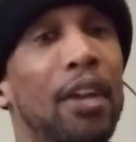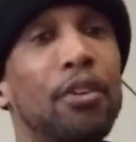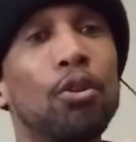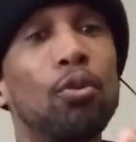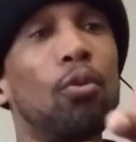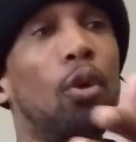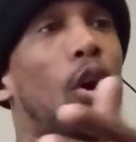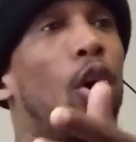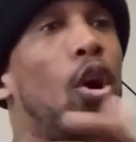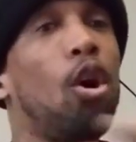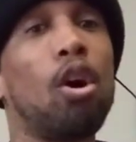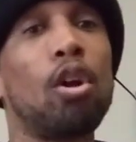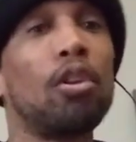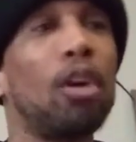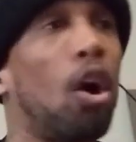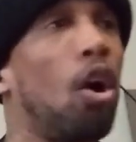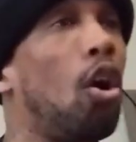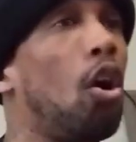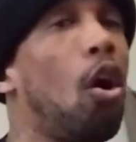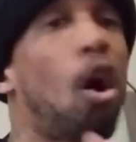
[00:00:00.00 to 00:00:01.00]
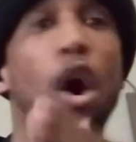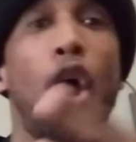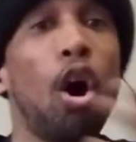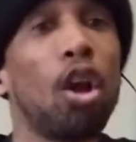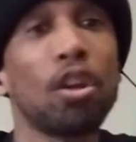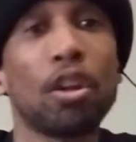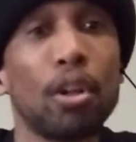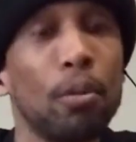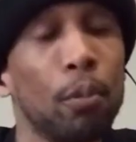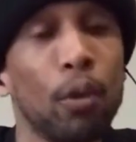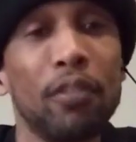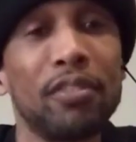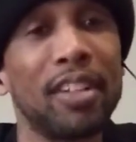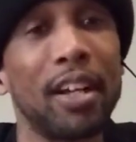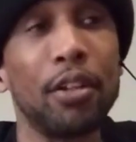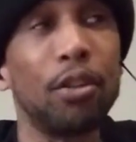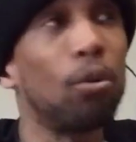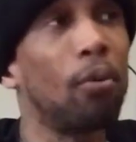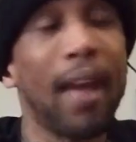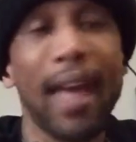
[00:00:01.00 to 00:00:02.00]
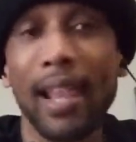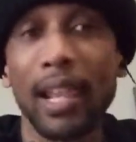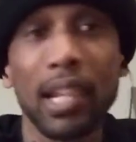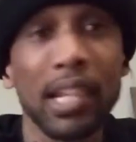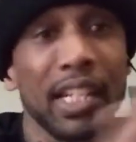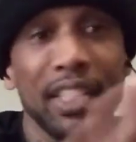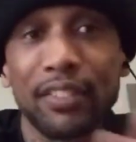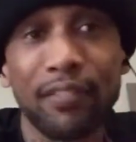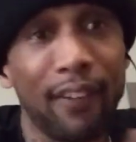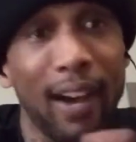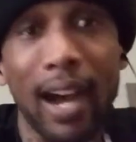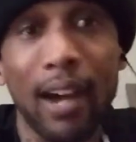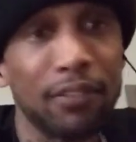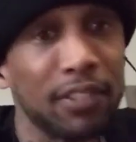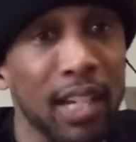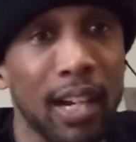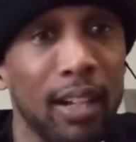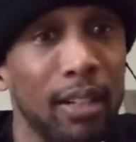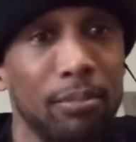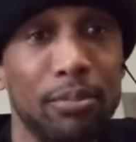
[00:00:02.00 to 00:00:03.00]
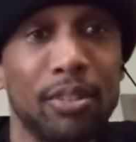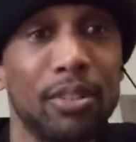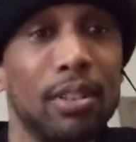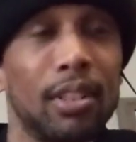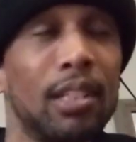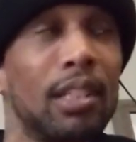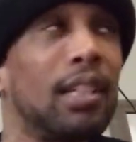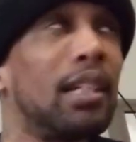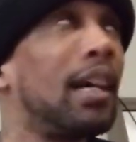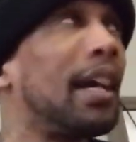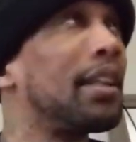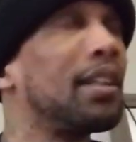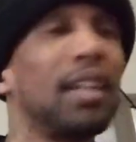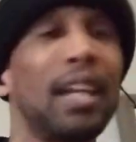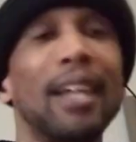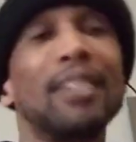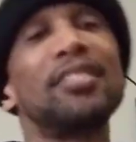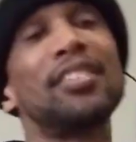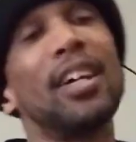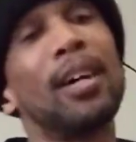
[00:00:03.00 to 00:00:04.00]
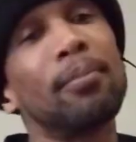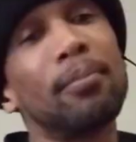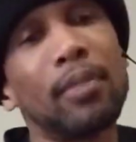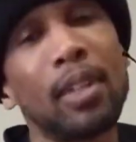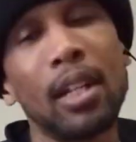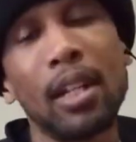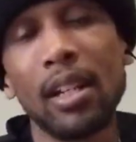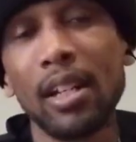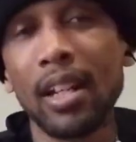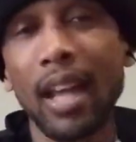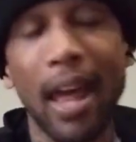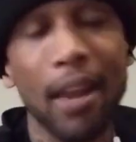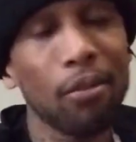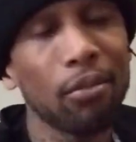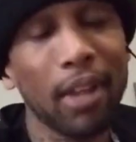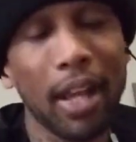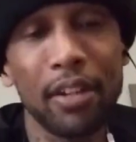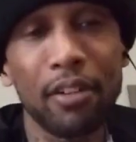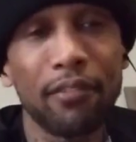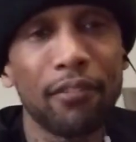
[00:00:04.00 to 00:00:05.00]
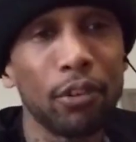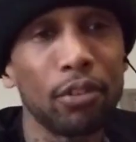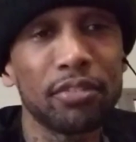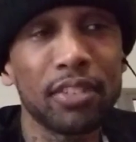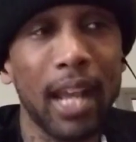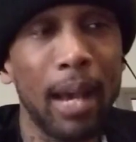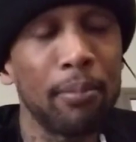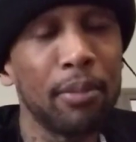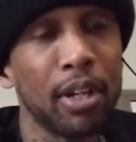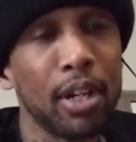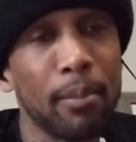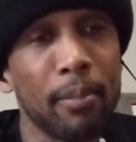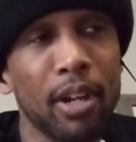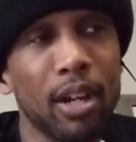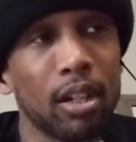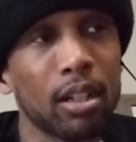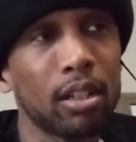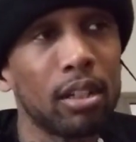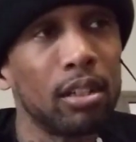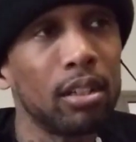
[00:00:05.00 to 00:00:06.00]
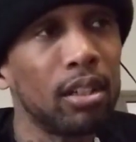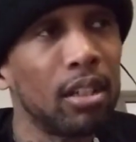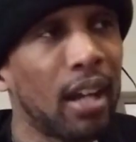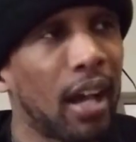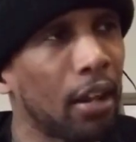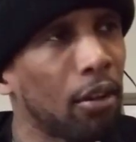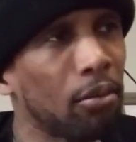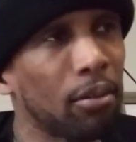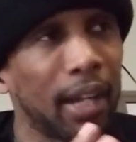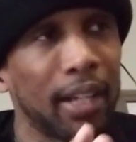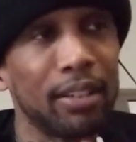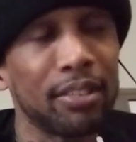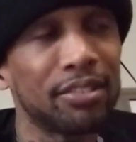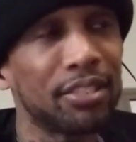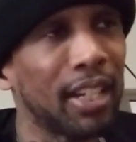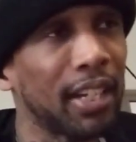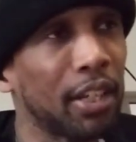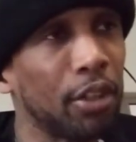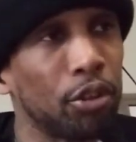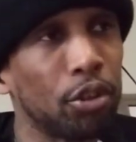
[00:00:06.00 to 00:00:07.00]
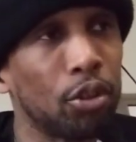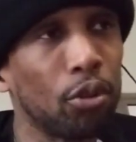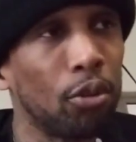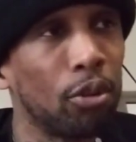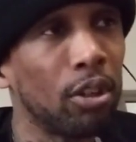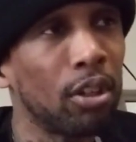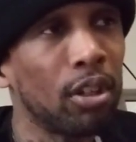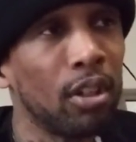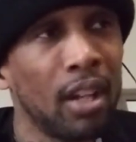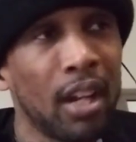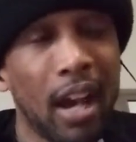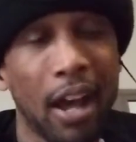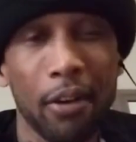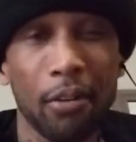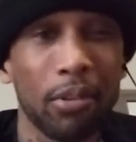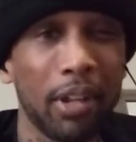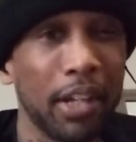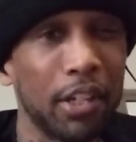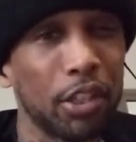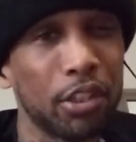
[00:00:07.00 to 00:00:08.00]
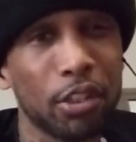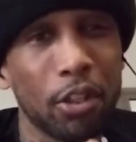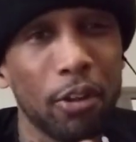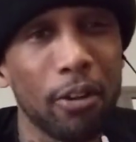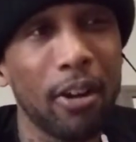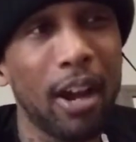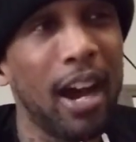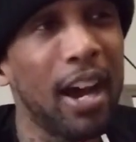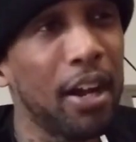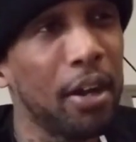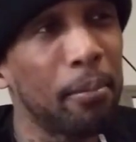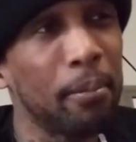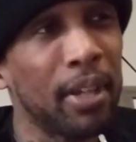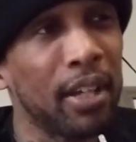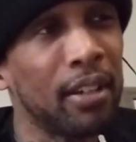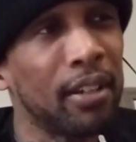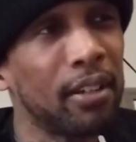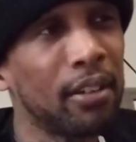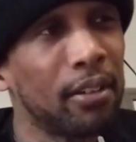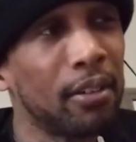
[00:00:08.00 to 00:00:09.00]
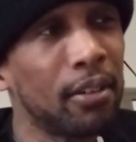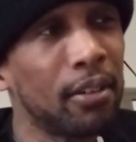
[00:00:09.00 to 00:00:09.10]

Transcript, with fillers: I do all all of the movies I do at least five times, at least, except I don't like the first Captain America. I don't like the second Thor. I don't like the third Iron Man.